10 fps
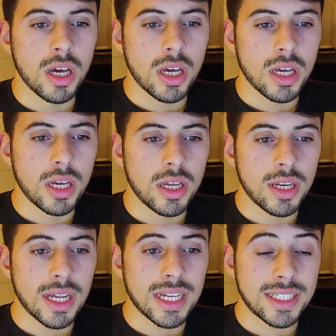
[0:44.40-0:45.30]

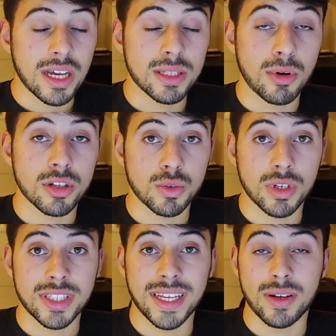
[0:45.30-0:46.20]
And tell them also
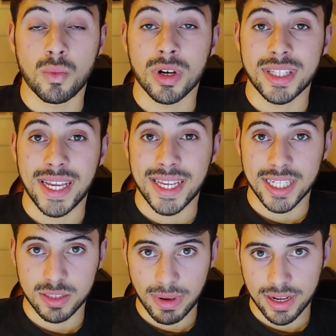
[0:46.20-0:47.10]
what they can
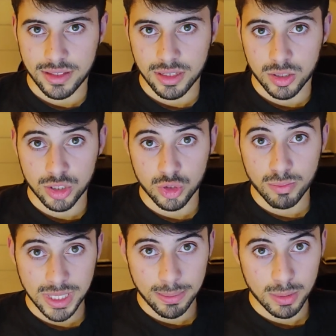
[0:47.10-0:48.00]
expect, because some
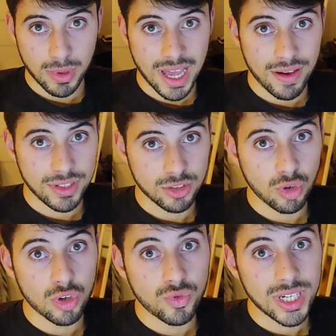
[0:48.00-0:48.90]
people might have these
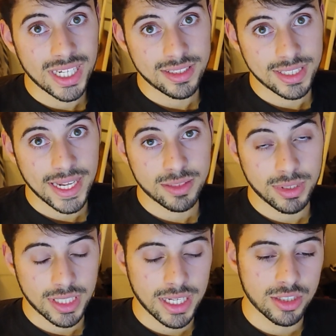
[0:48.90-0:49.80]
unrealistic
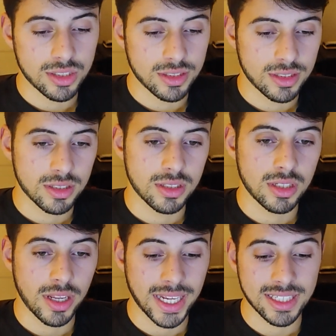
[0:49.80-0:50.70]
expectations.
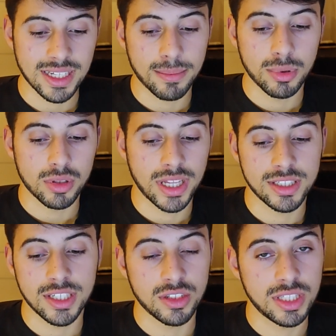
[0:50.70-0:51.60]
Like example, they
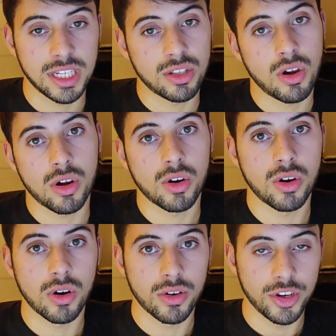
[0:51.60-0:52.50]
see on TikTok
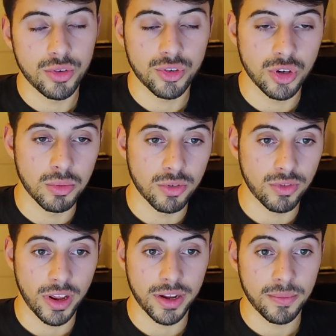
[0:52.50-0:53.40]
or on YouTube of
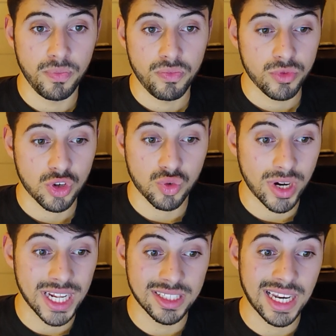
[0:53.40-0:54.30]
like
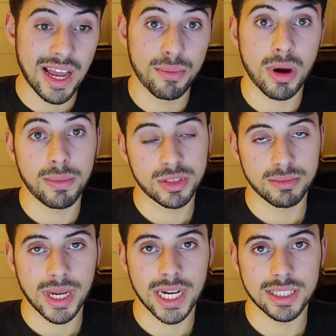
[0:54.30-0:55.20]
crazy loud pops and
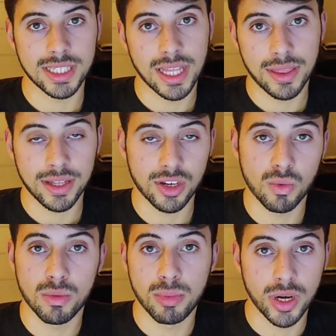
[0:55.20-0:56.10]
bangs, and they think their
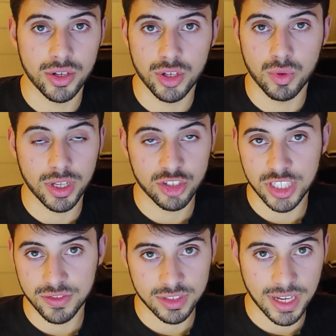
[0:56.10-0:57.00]
1.2 can
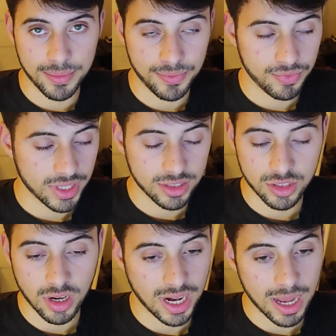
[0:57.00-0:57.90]
achieve the same. It's
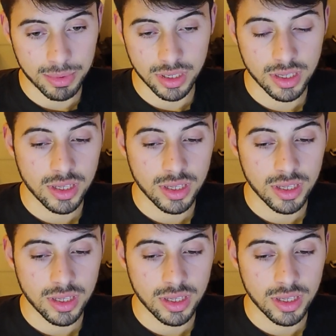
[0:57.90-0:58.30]
not gonna happen.